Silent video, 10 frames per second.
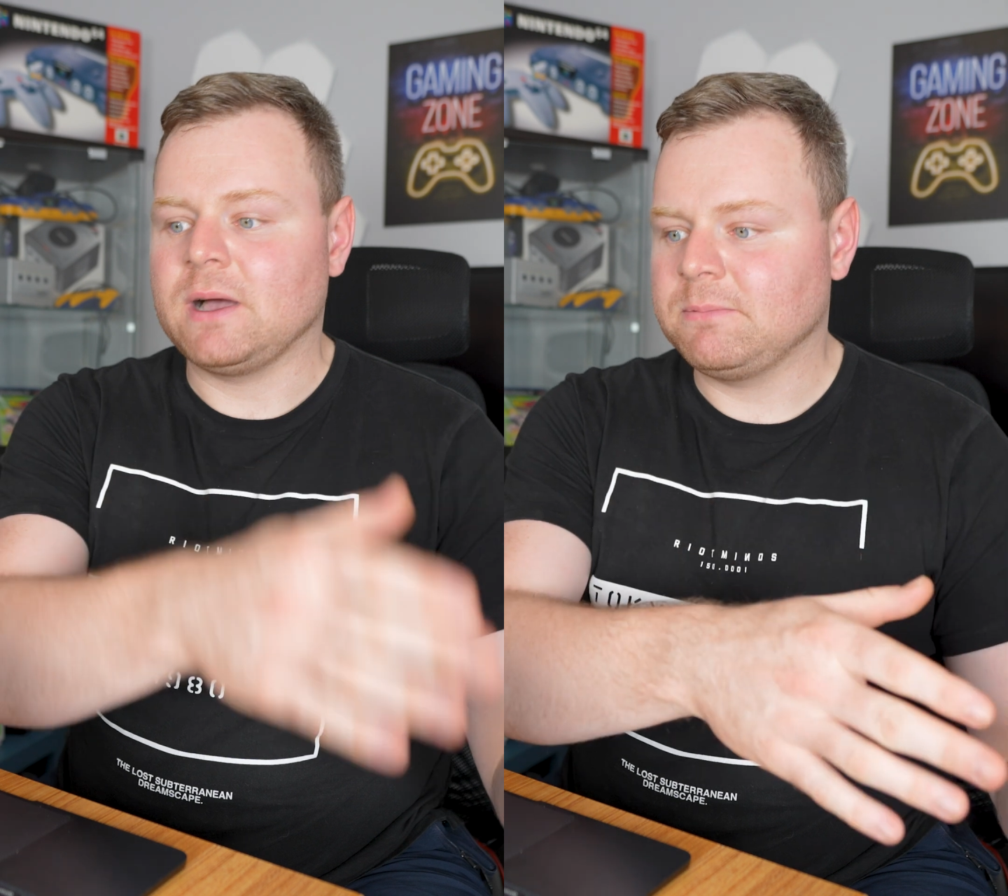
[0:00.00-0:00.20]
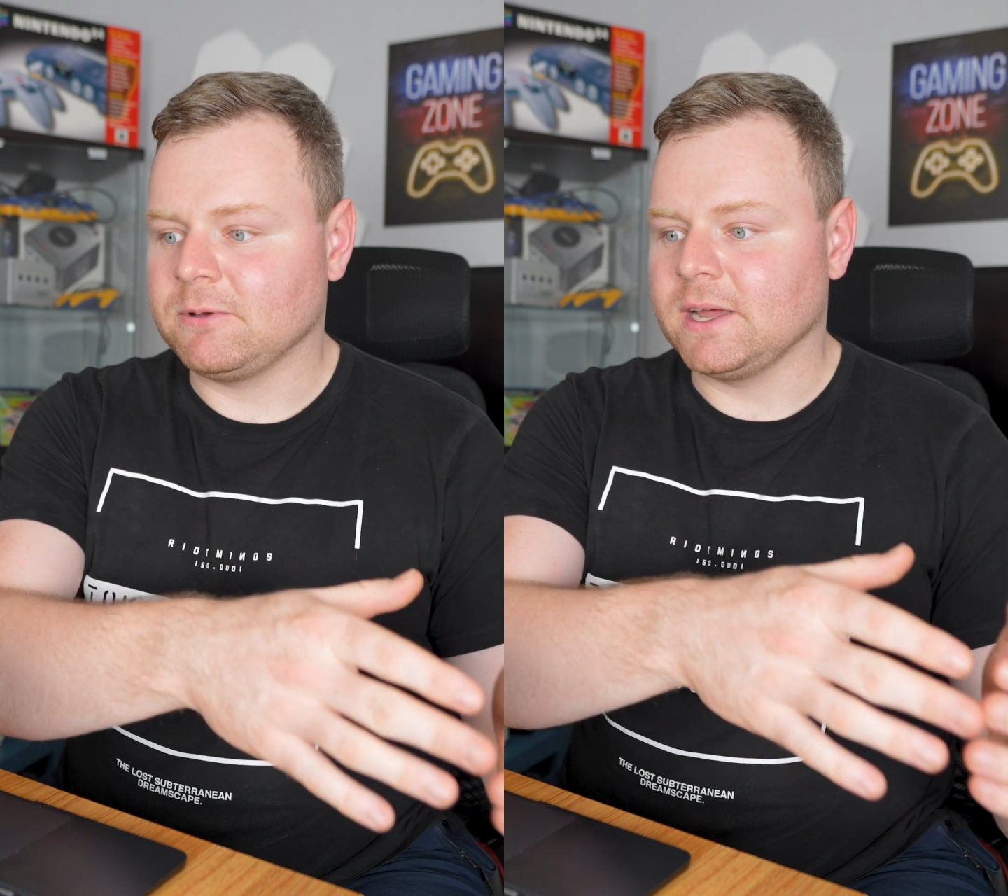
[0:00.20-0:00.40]

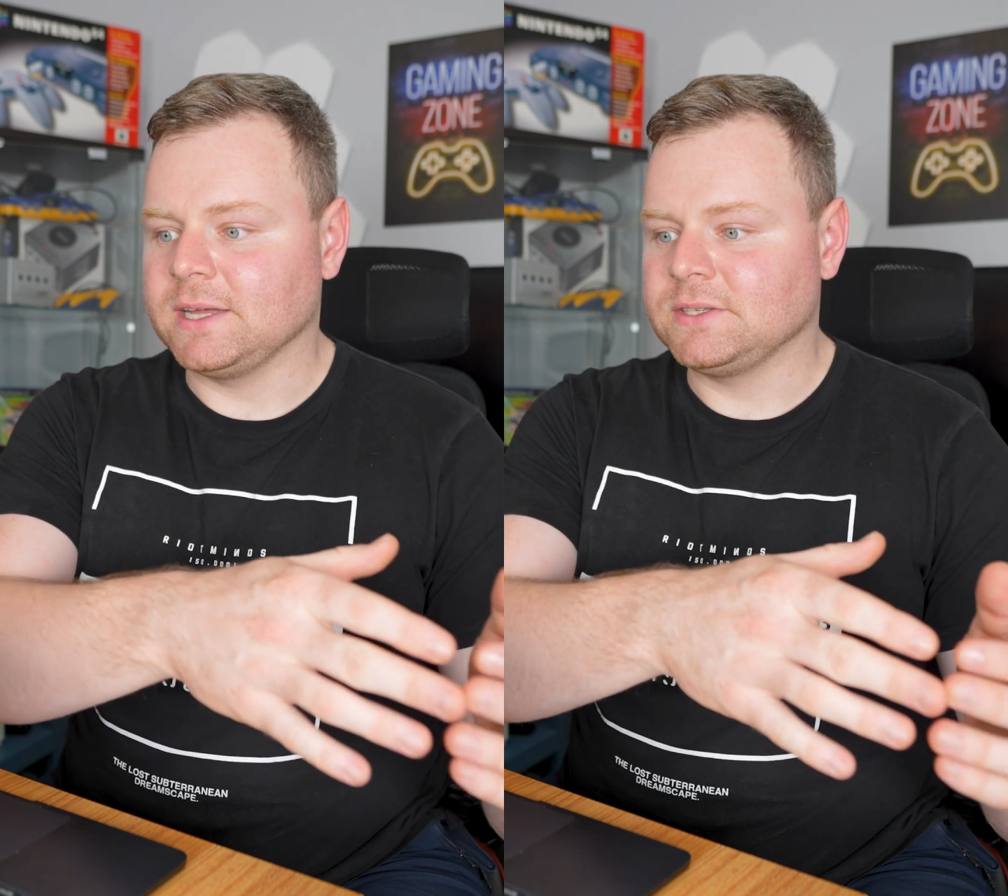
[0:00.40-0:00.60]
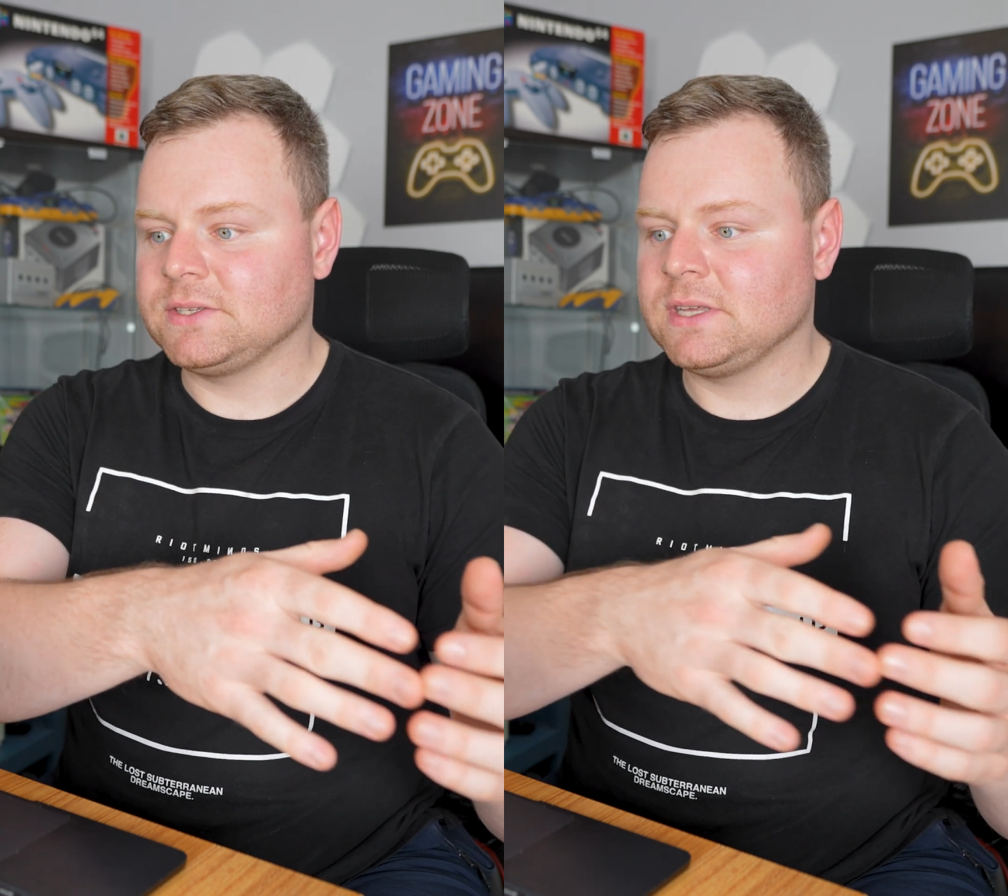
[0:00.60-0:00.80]

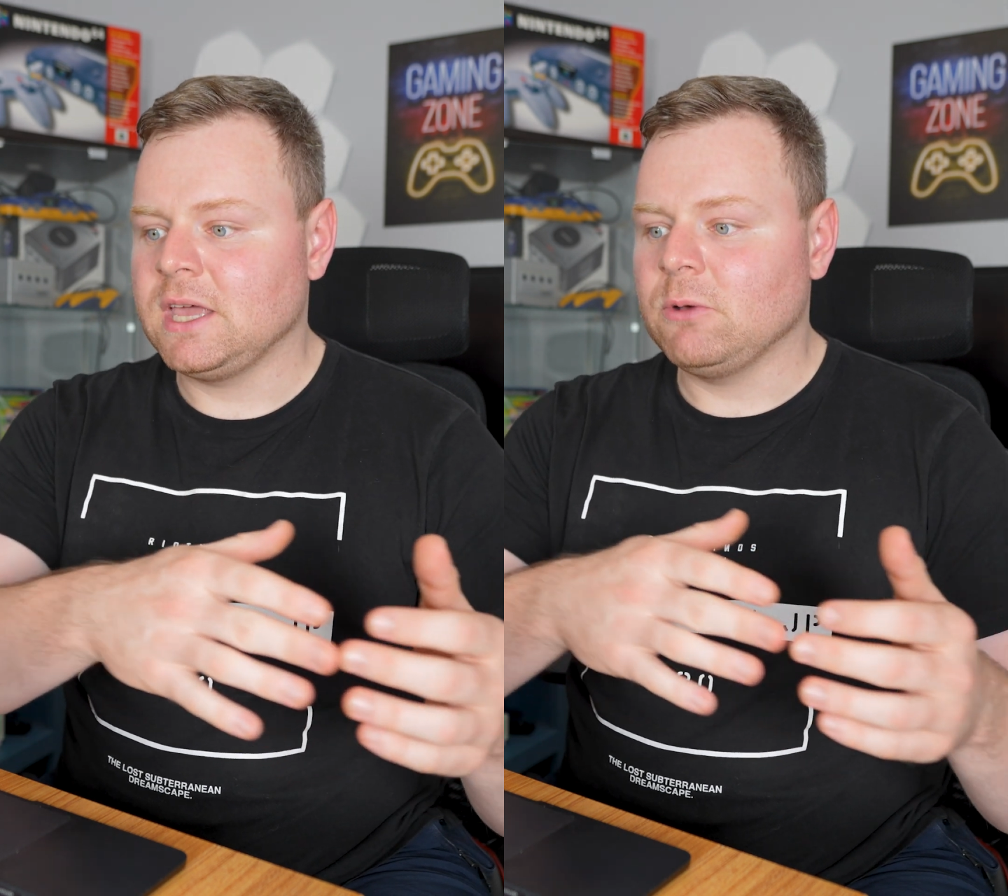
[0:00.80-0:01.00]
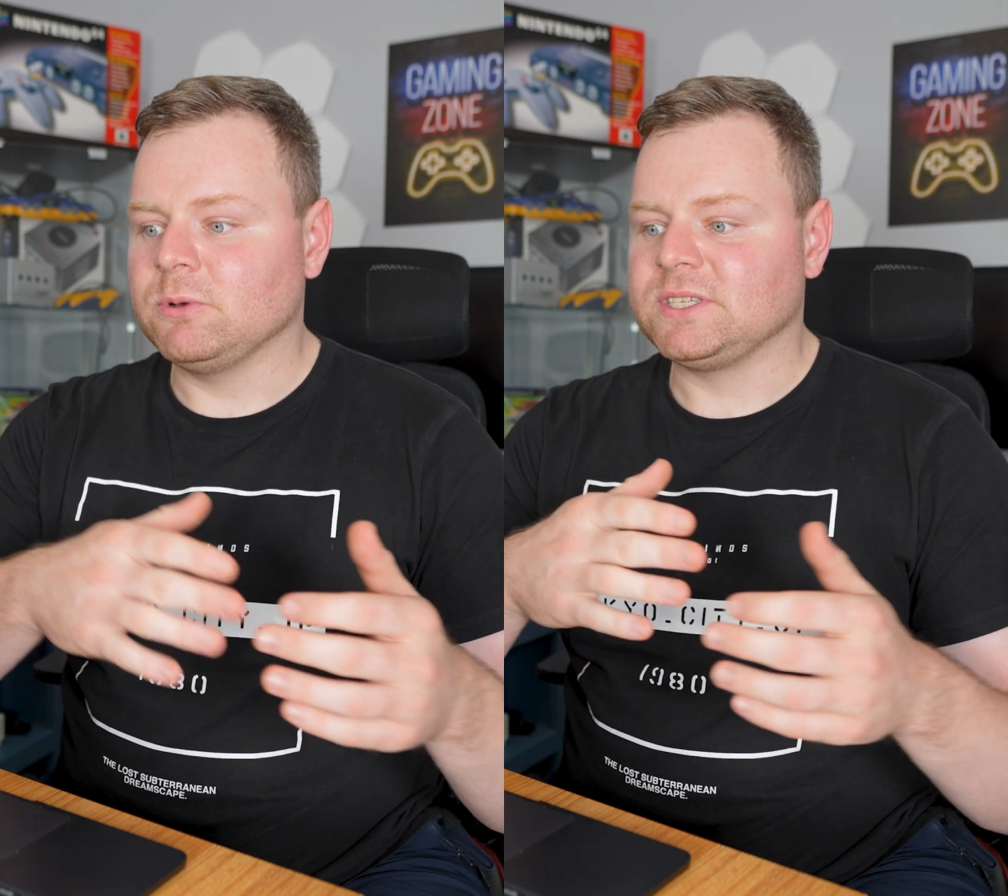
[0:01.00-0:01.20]
upgrades,
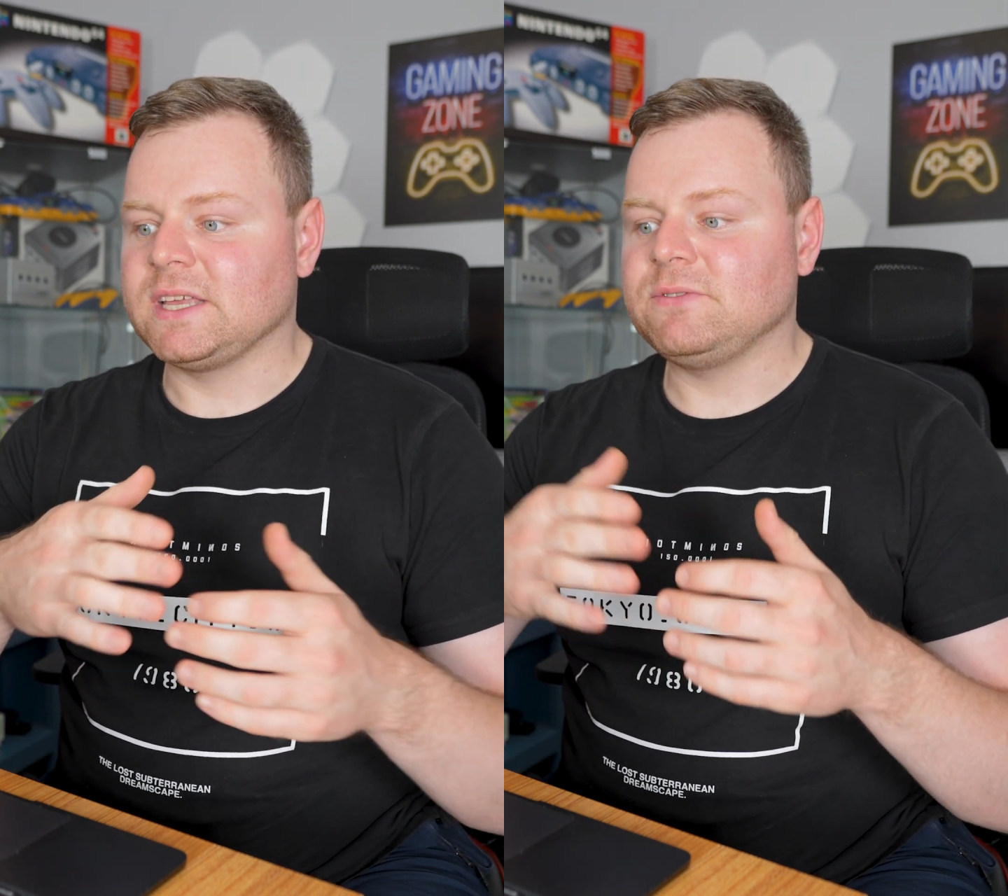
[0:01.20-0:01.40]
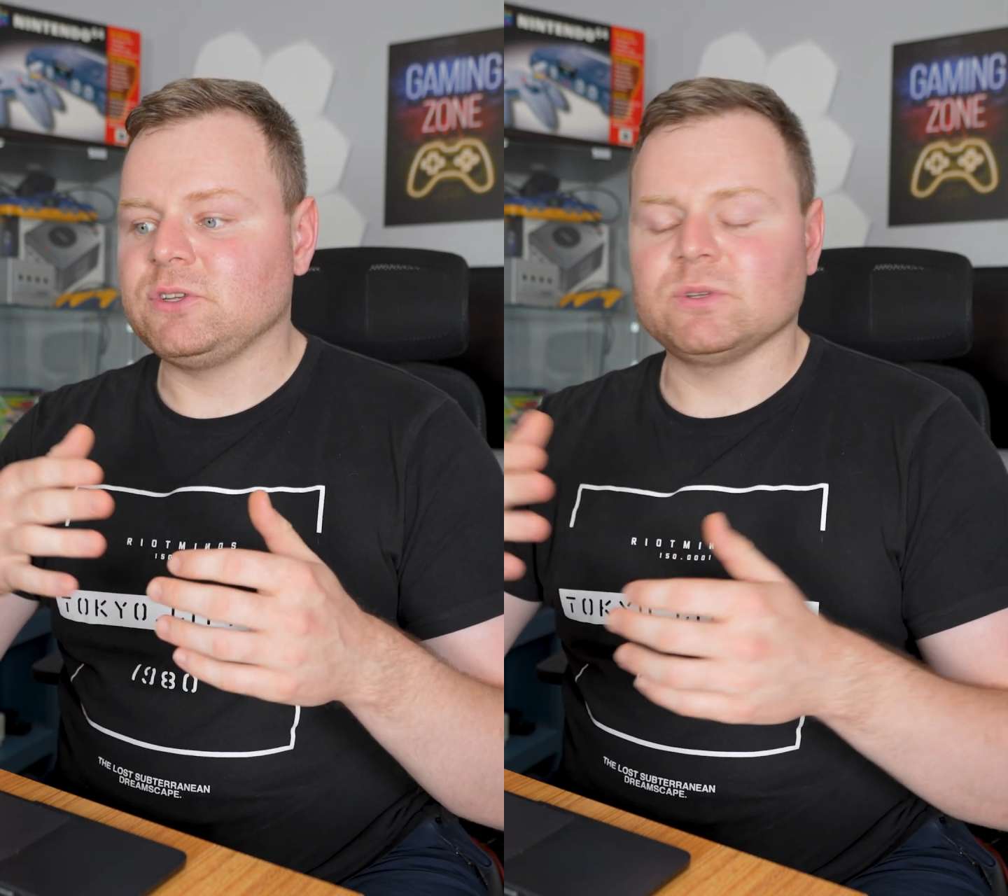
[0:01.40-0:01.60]
which
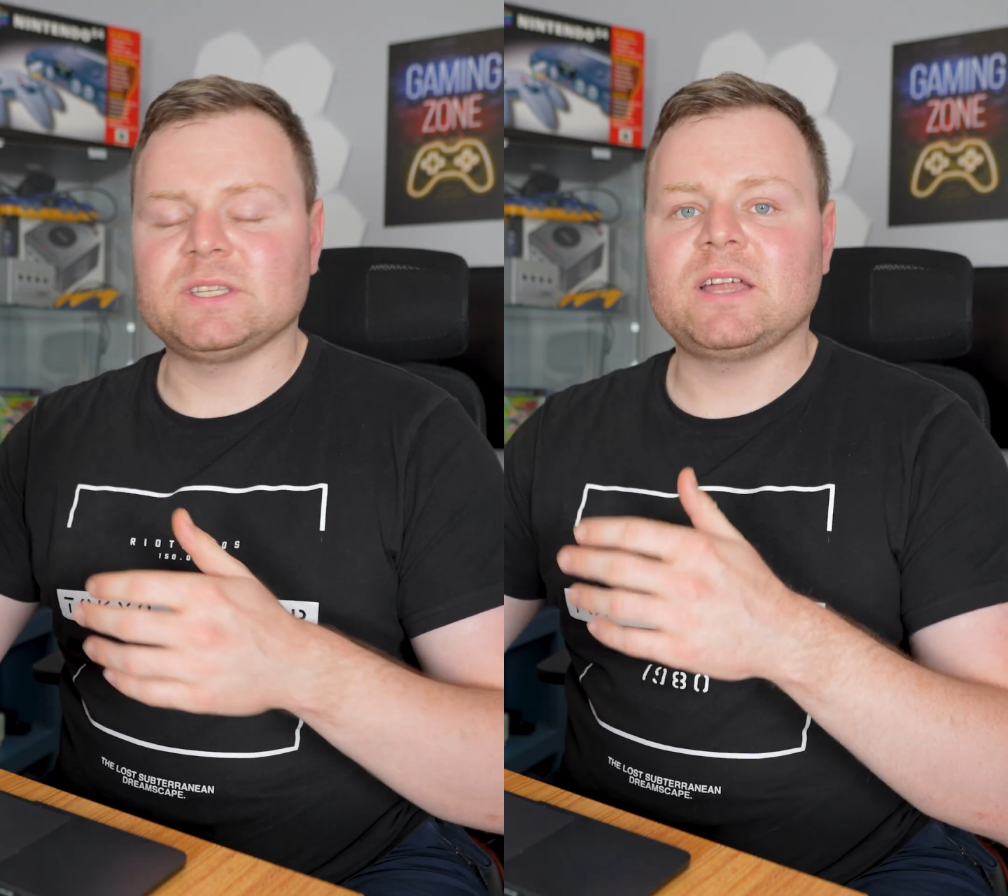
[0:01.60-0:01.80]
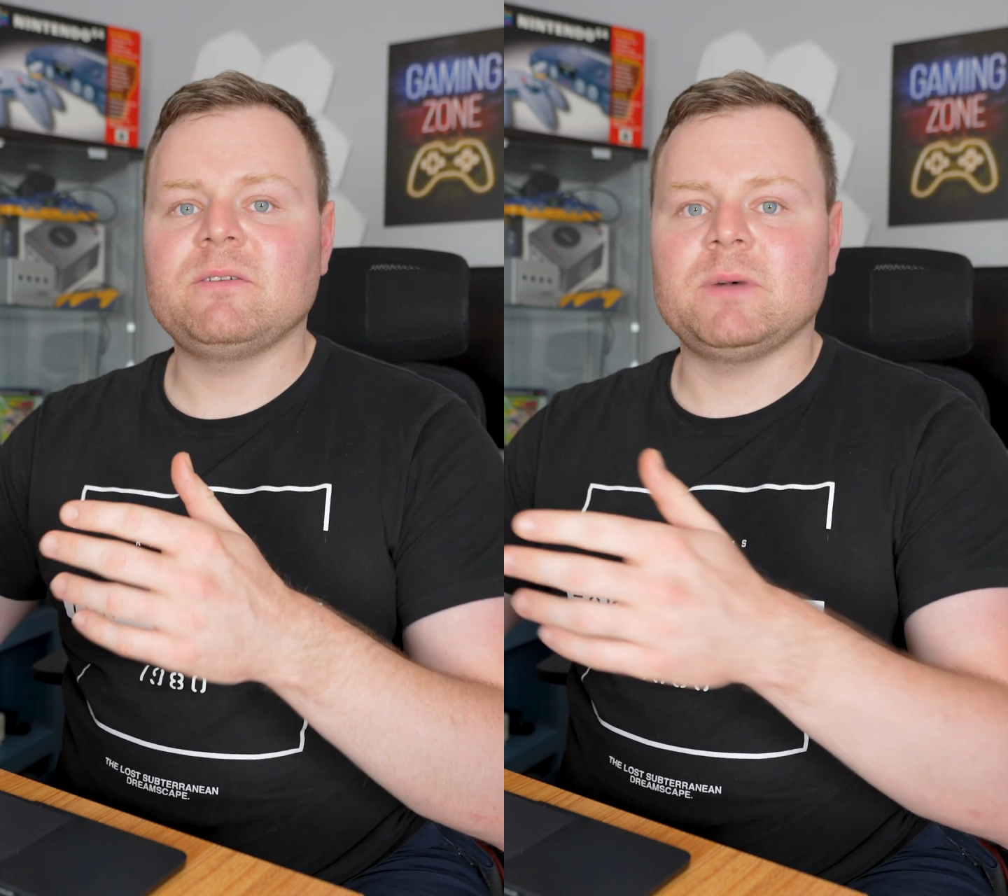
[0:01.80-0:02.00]
saves you a
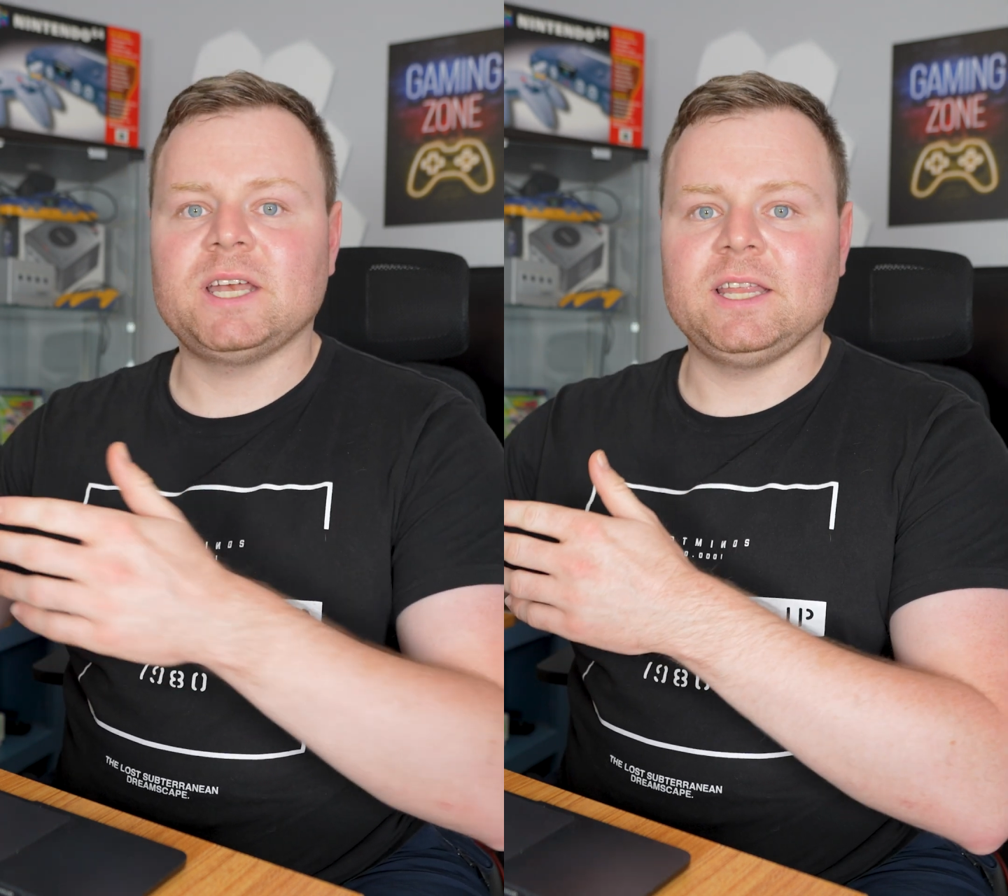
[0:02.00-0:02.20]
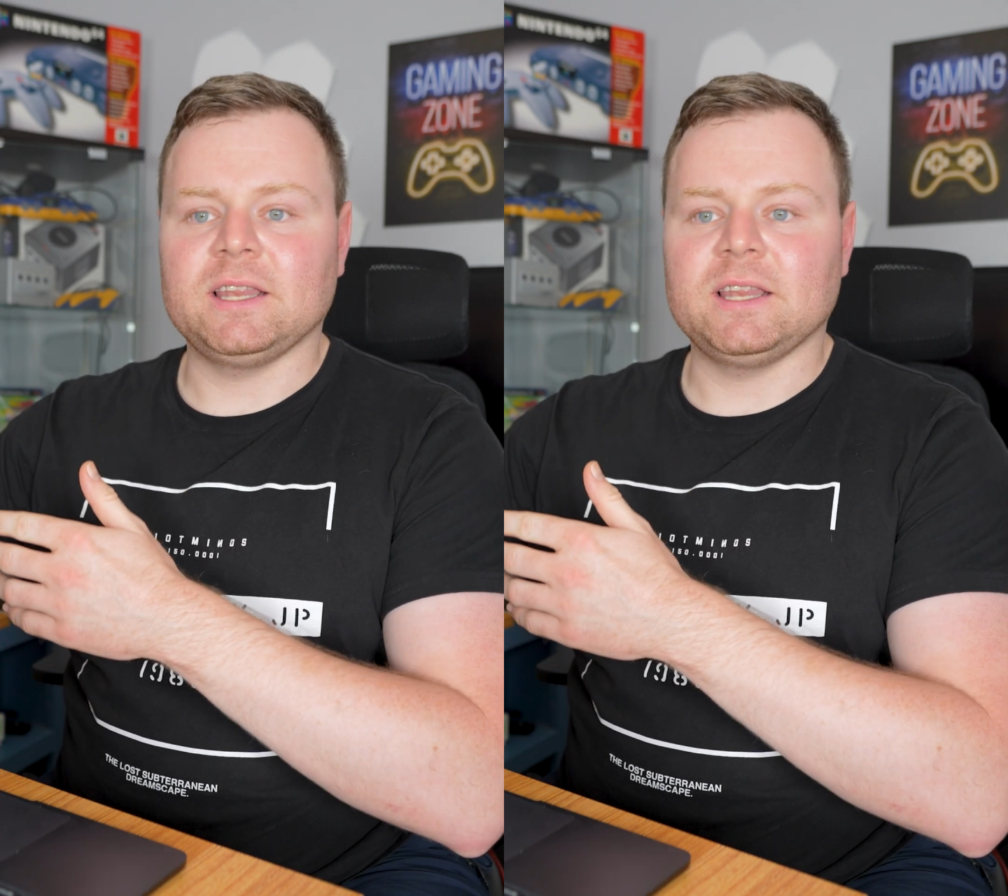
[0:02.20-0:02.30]
ton of money